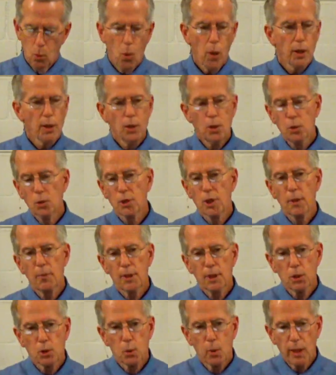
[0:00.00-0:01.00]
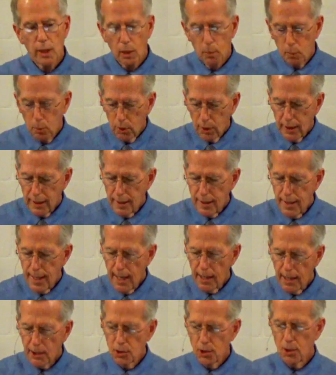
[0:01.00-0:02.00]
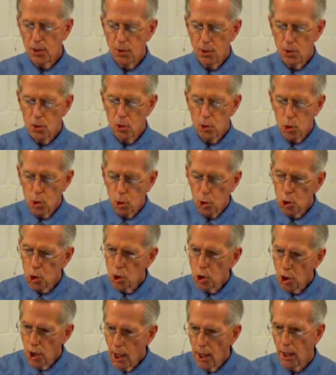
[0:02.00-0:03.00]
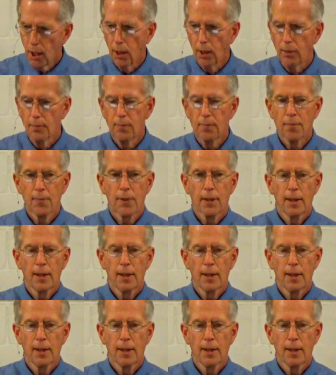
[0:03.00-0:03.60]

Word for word: the one whose image we are predestined to share,